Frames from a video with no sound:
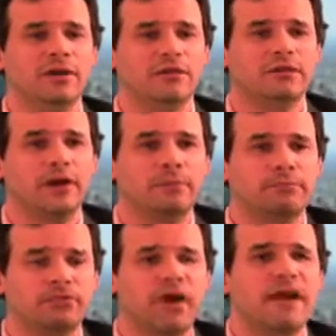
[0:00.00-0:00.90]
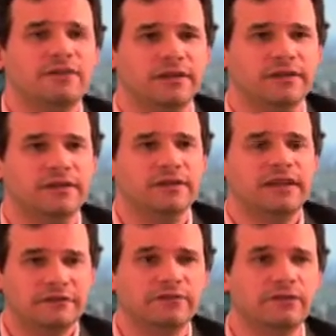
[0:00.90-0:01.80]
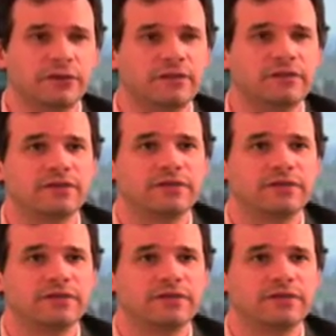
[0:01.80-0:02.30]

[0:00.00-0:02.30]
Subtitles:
from private influence.